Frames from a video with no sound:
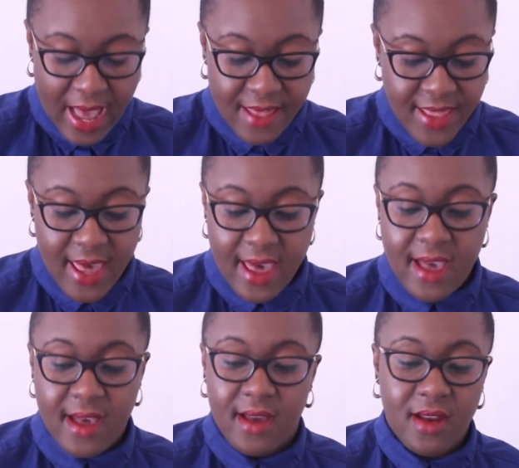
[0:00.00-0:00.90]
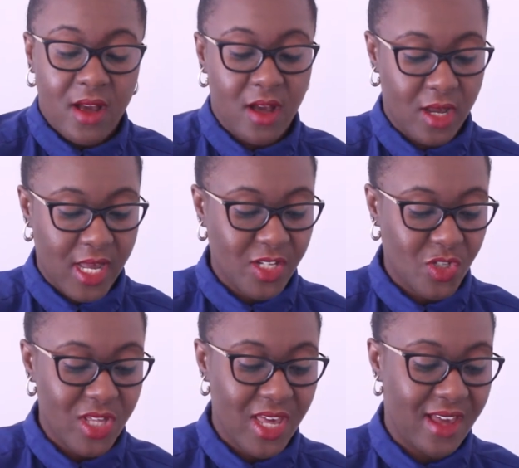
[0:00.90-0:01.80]
And then getting
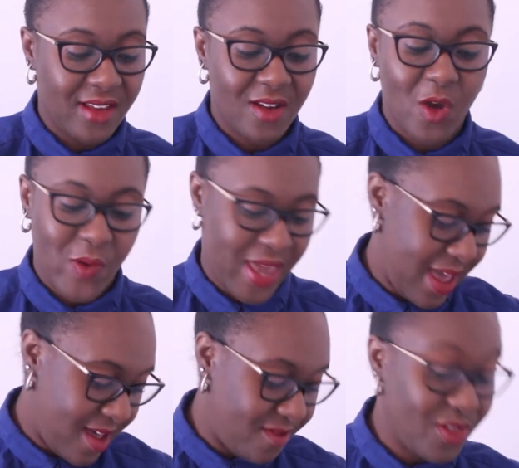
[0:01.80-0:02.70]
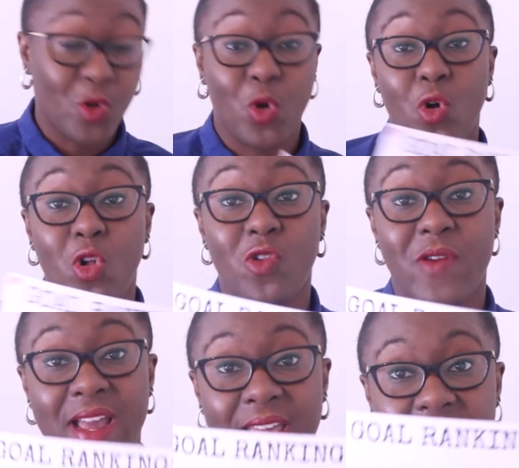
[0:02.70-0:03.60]
to the end, we have the goal
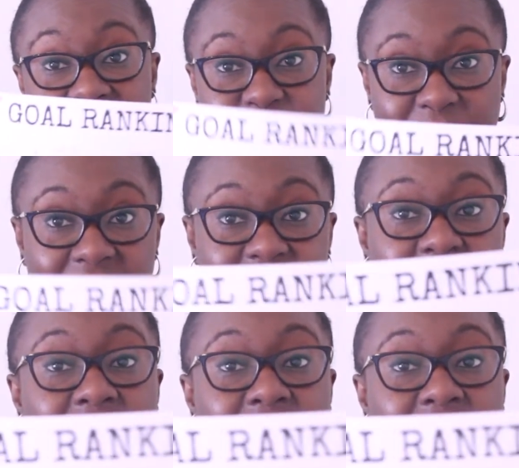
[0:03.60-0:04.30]
rankings page,